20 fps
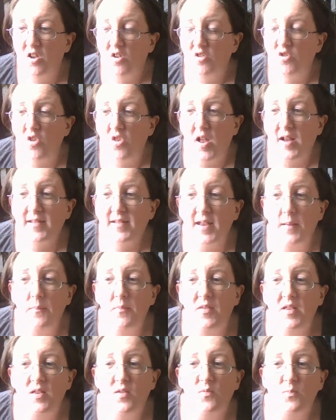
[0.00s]
So a lot of
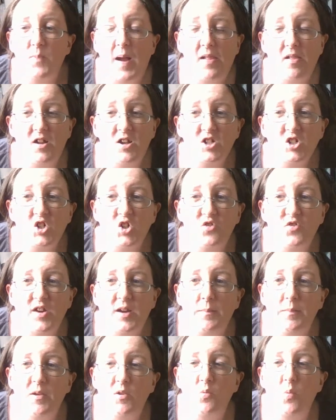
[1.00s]
times these biological
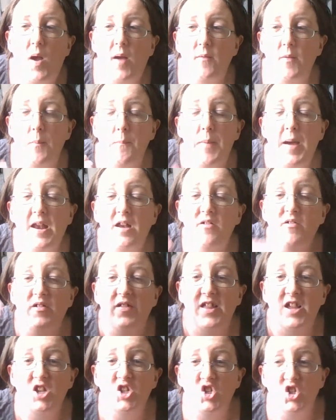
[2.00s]
families will have a better
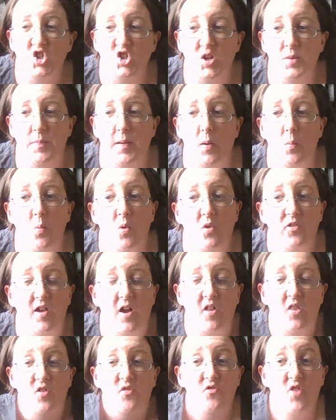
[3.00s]
relationship and will
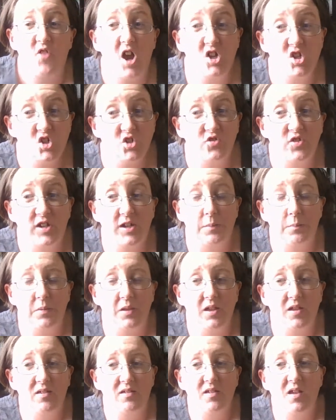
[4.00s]
tell the foster
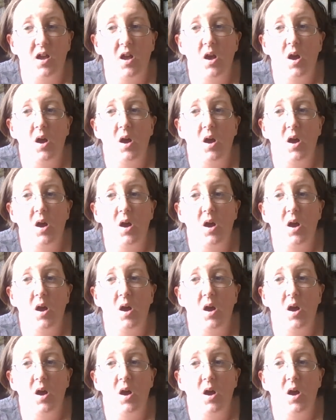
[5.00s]
families